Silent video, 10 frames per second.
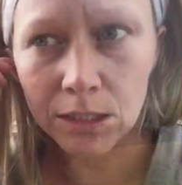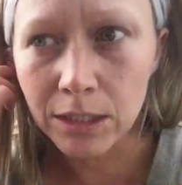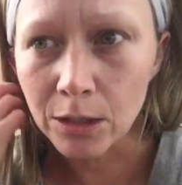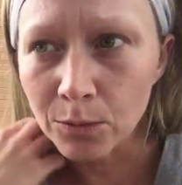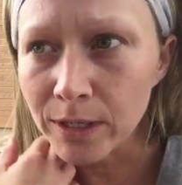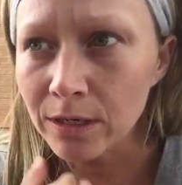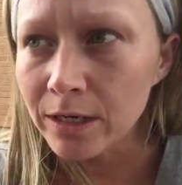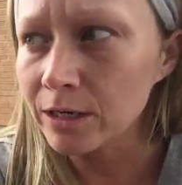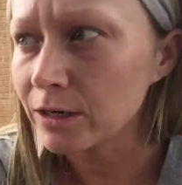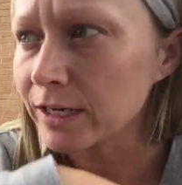So we
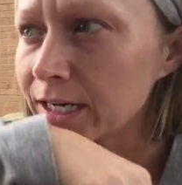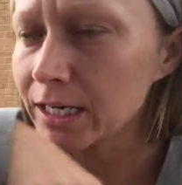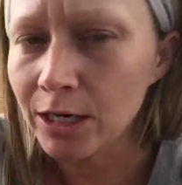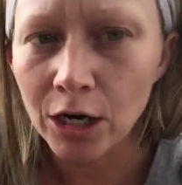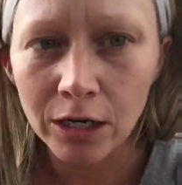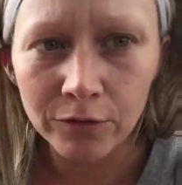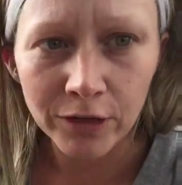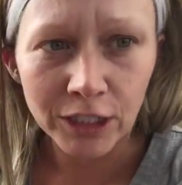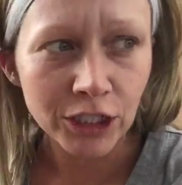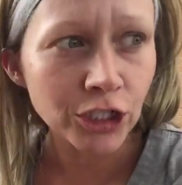are here at kindergarten
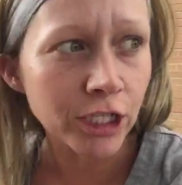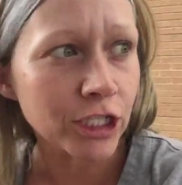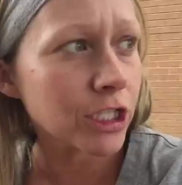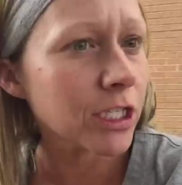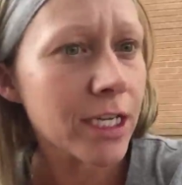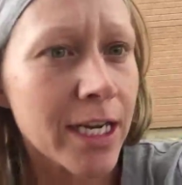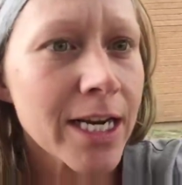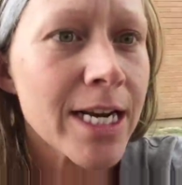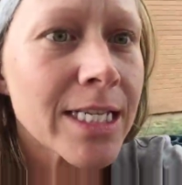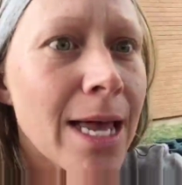registration, and
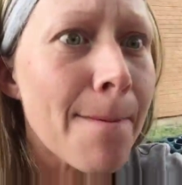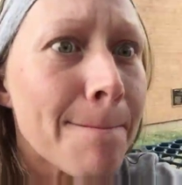it is